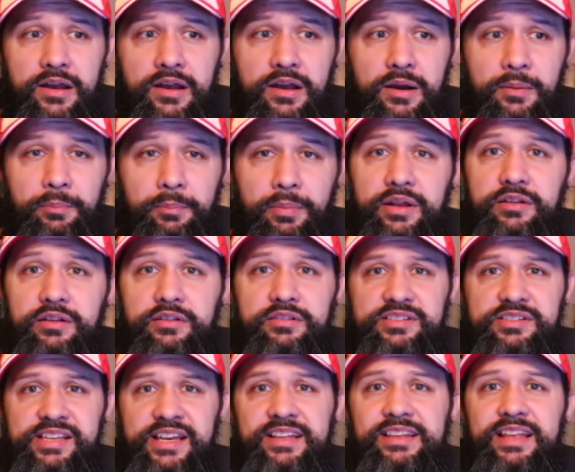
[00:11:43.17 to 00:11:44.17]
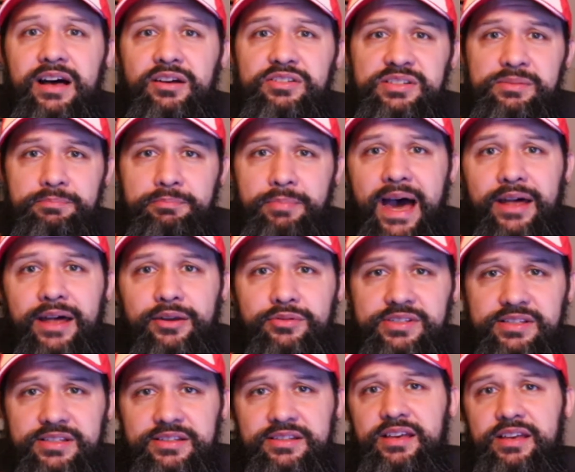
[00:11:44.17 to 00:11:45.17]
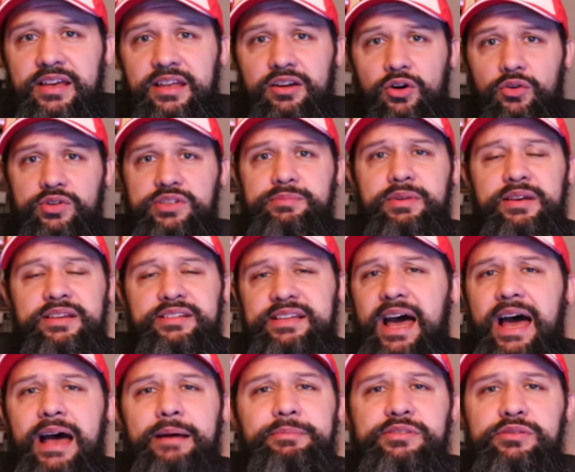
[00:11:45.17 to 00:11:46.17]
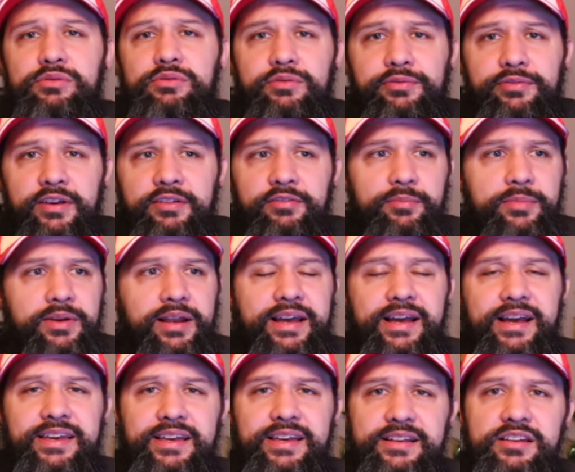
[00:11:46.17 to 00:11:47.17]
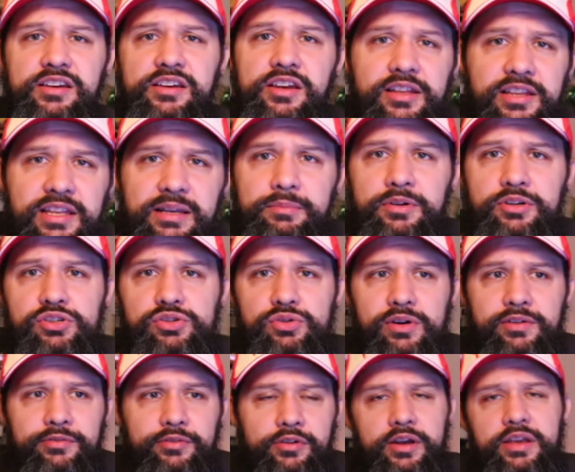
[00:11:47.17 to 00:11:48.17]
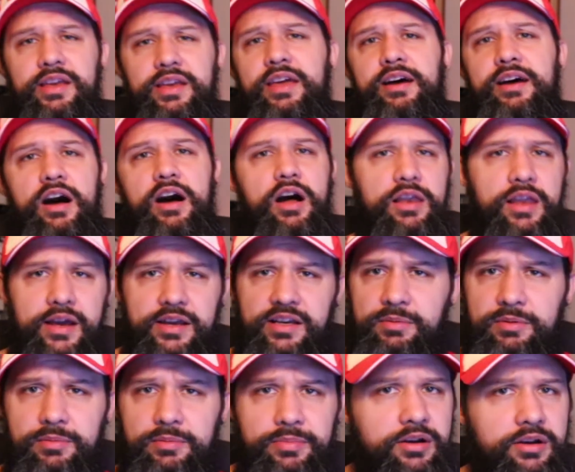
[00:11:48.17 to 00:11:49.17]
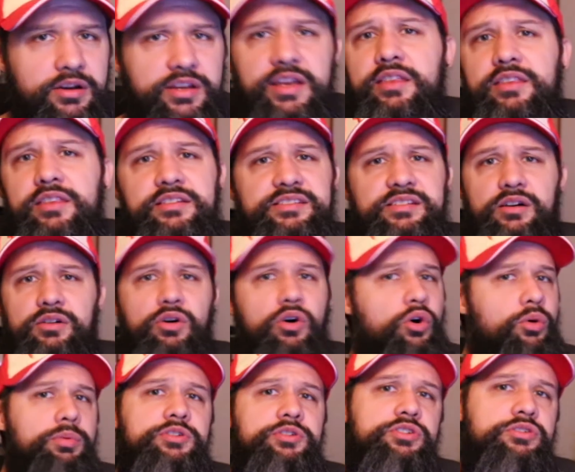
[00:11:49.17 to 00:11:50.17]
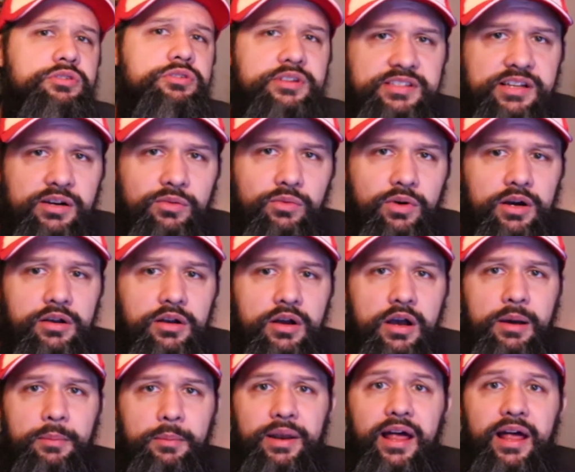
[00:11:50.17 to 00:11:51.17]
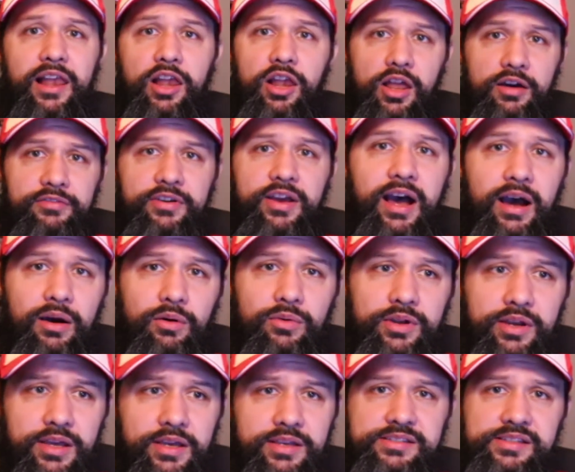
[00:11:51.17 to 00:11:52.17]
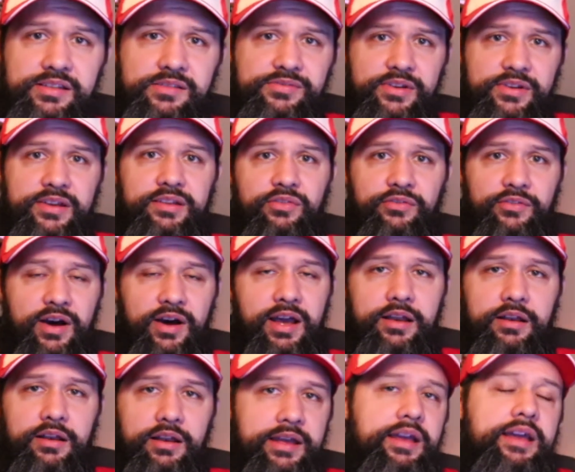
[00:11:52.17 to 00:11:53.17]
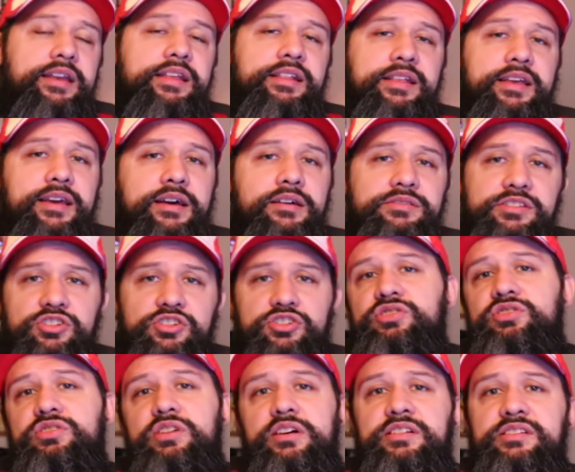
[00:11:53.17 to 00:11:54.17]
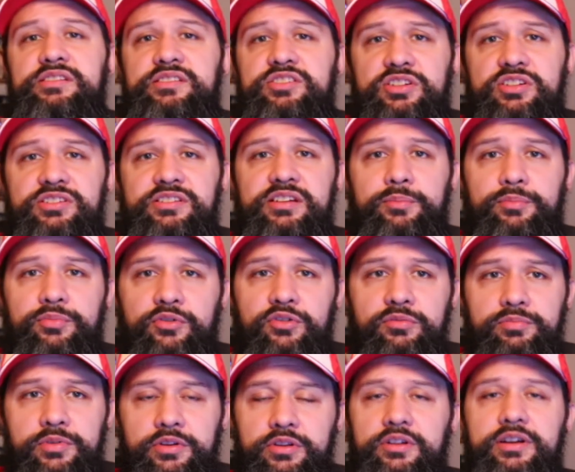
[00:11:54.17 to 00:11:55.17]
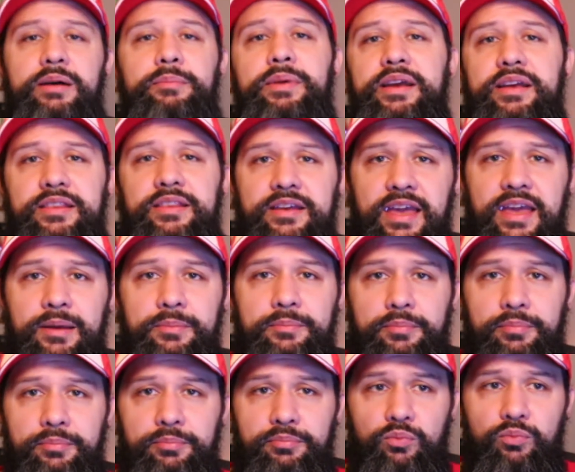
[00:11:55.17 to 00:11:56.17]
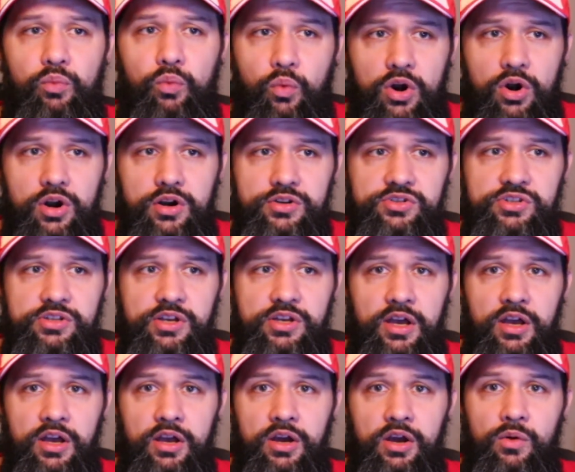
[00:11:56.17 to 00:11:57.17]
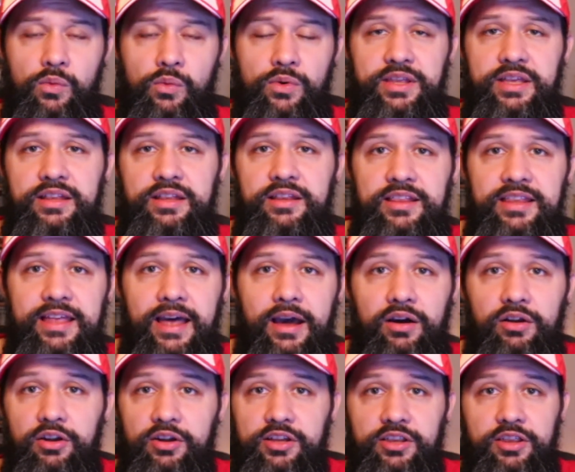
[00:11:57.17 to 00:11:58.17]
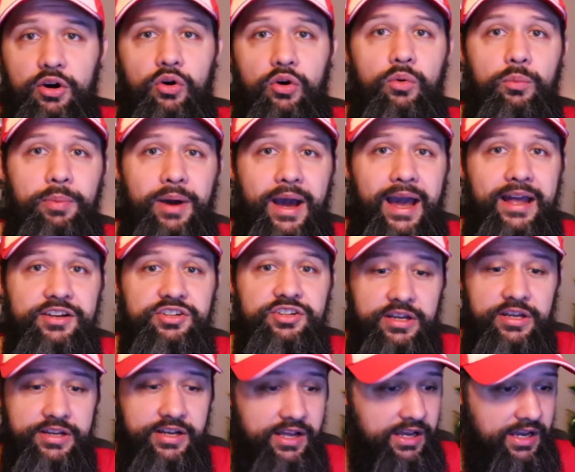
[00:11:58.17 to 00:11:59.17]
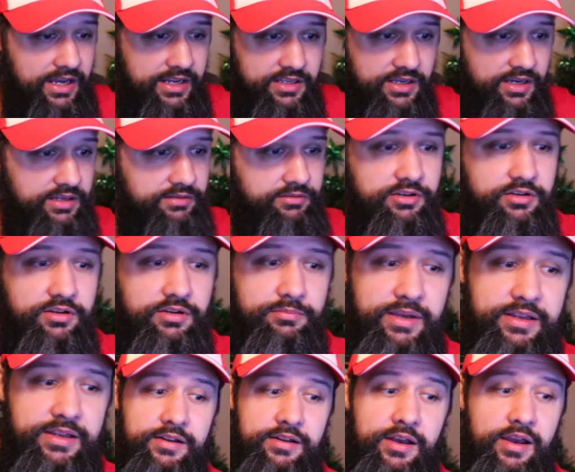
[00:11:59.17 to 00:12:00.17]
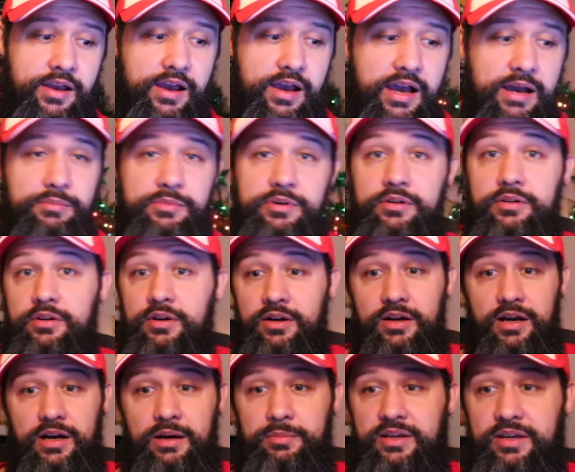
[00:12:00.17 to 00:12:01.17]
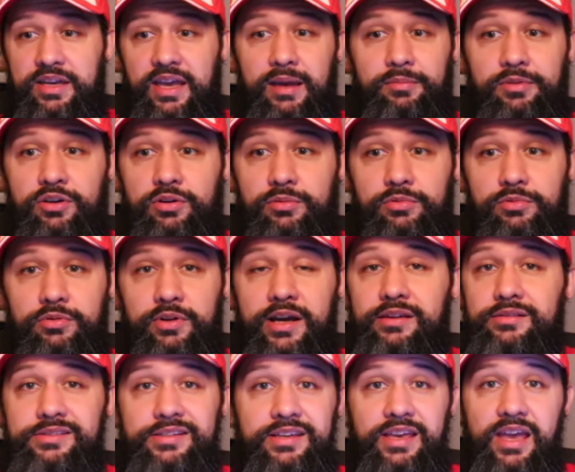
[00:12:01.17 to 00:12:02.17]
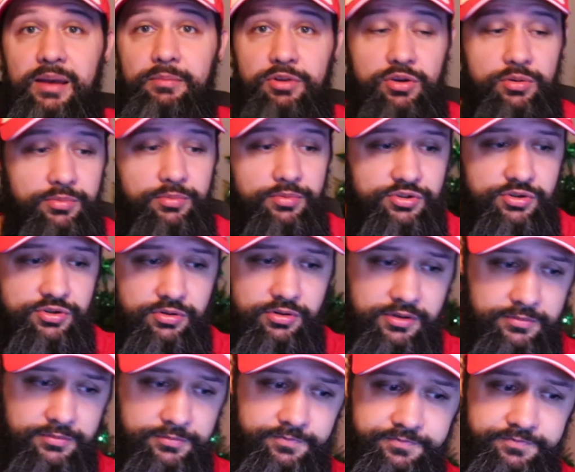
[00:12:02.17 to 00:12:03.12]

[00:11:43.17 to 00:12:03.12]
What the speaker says: But 10,000 battles in Ultimate is an absolute feat for me. Like, I get nothing but joy for it. Yeah, the online could be better. Yeah, there's a whole bunch of other things I want, but I love it how it is. It's fine. Like anything else, it's just an improvement. They're not making the game worse. When they did that, look at the whole patch. And I look, man, I'm a GameCube dude. I use a GameCube controller.